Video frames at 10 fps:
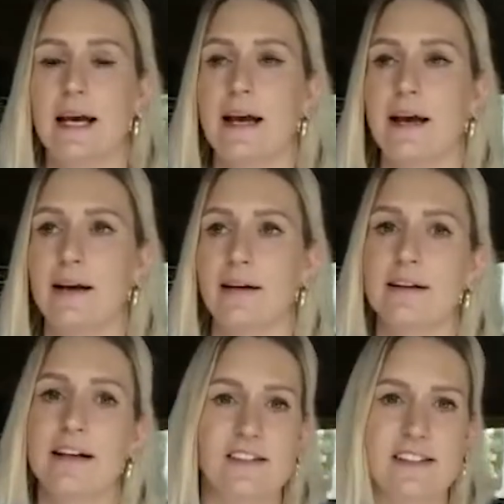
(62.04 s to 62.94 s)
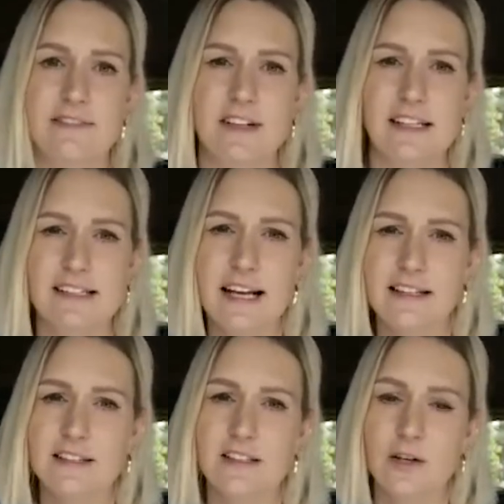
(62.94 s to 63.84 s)
and I just left it as
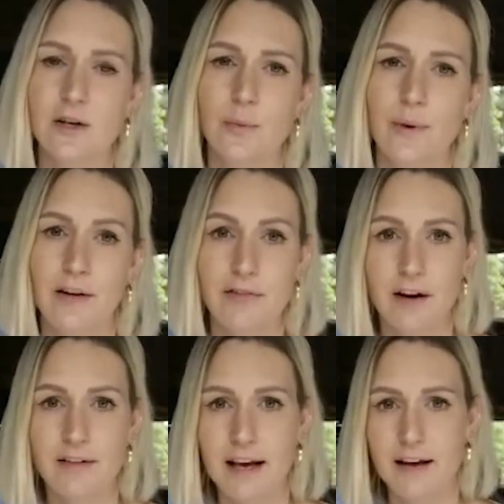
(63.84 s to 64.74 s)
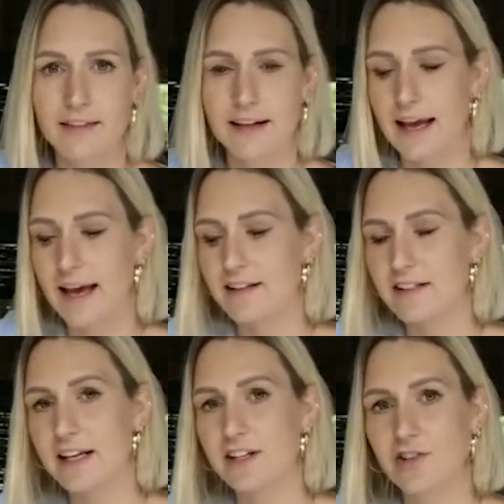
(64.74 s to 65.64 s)
that. So when I found out that I had
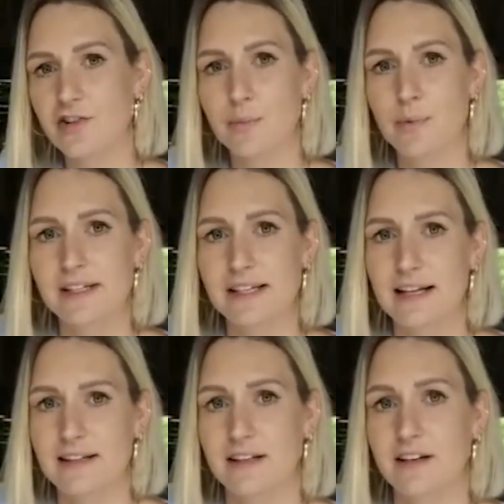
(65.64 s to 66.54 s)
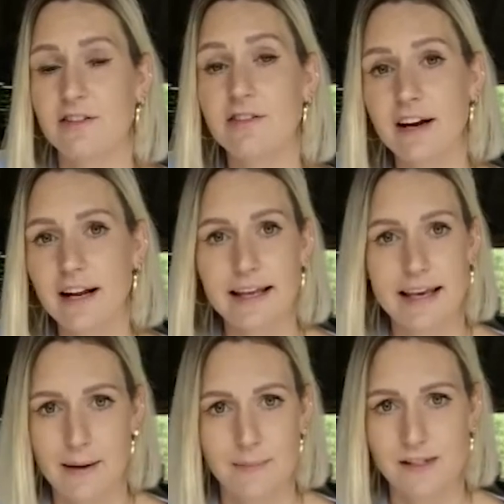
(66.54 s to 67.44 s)
stage 3 breast cancer, it really
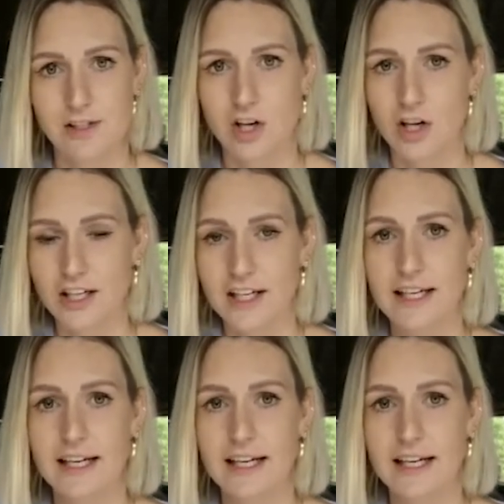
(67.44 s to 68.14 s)
came as a shock.